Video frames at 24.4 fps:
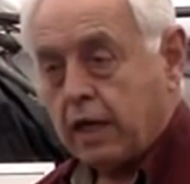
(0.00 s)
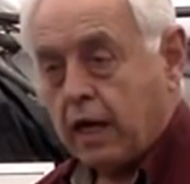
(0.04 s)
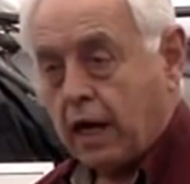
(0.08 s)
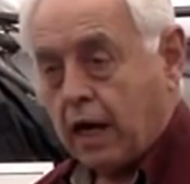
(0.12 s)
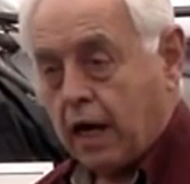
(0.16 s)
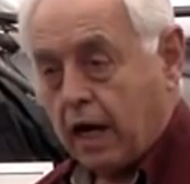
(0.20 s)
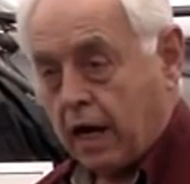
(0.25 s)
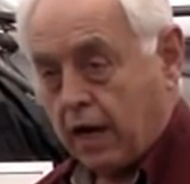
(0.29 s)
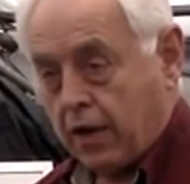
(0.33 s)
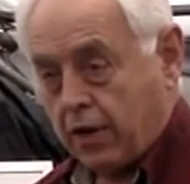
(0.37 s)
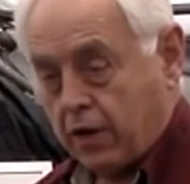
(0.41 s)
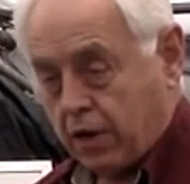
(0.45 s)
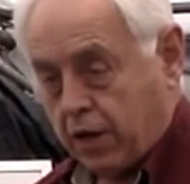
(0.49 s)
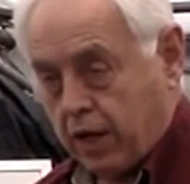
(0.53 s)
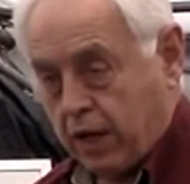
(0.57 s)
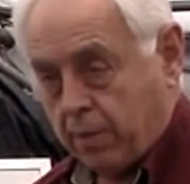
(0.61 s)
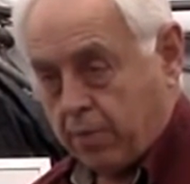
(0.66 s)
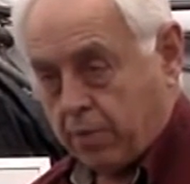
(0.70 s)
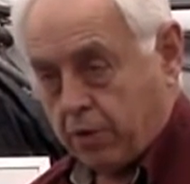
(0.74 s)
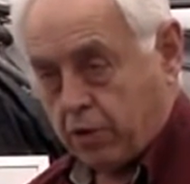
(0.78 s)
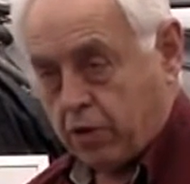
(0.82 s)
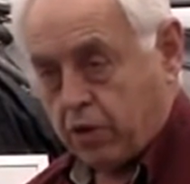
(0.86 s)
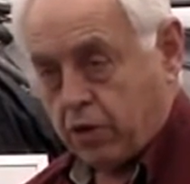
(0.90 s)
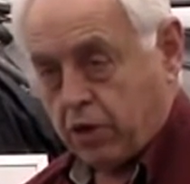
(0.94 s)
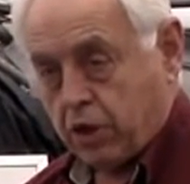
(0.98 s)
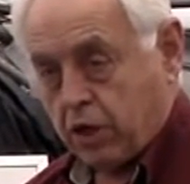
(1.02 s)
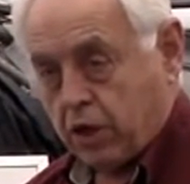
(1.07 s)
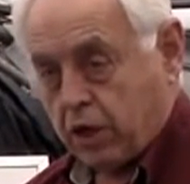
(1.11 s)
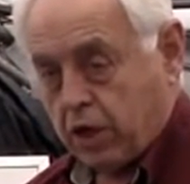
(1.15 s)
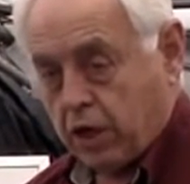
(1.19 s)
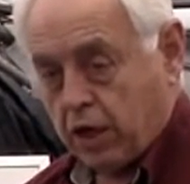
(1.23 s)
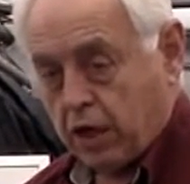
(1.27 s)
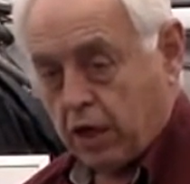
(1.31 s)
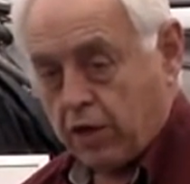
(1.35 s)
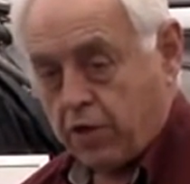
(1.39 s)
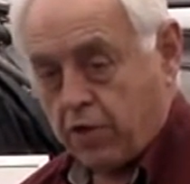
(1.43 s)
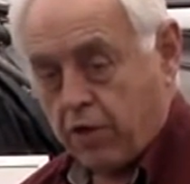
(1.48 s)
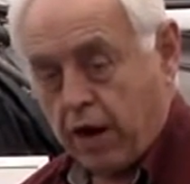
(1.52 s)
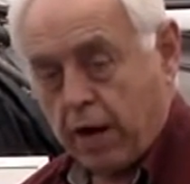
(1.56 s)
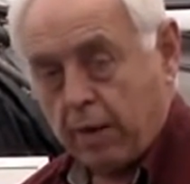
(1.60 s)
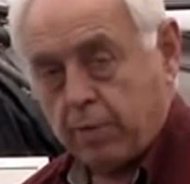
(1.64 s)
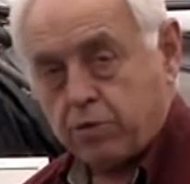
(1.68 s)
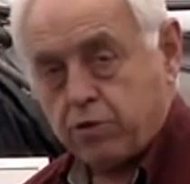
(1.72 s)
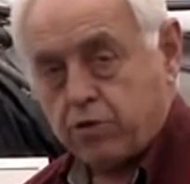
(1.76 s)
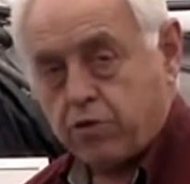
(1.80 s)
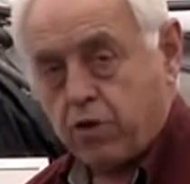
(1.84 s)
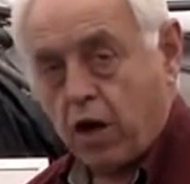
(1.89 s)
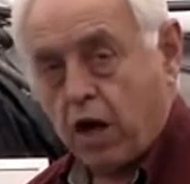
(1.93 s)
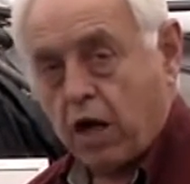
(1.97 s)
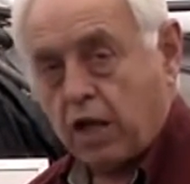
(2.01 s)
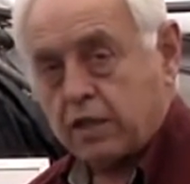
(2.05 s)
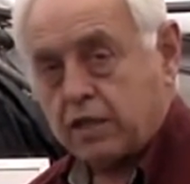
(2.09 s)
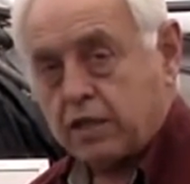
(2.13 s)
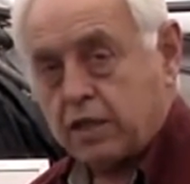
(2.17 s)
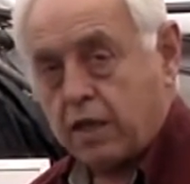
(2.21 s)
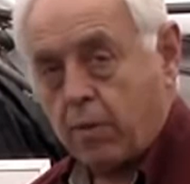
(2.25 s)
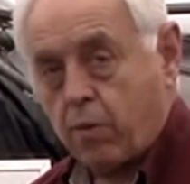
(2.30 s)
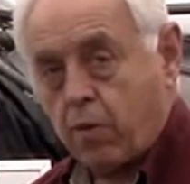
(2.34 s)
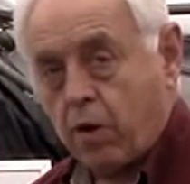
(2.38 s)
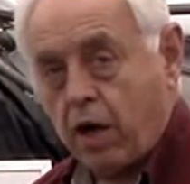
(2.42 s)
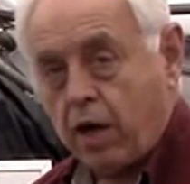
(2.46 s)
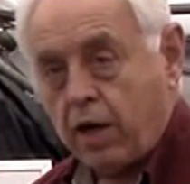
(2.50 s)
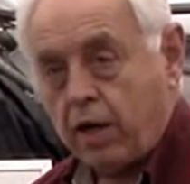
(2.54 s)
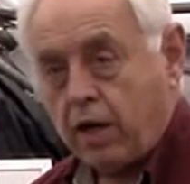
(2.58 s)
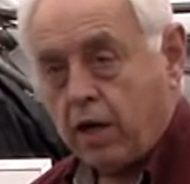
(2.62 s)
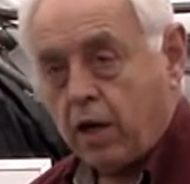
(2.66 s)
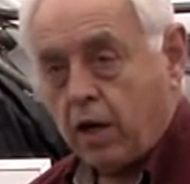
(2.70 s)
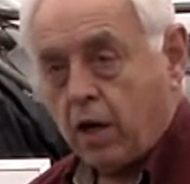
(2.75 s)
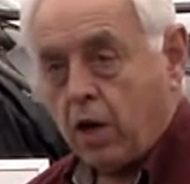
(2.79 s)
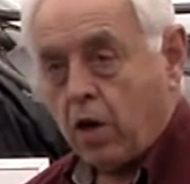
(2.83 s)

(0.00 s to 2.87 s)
you keep the drapes drawn somewhat,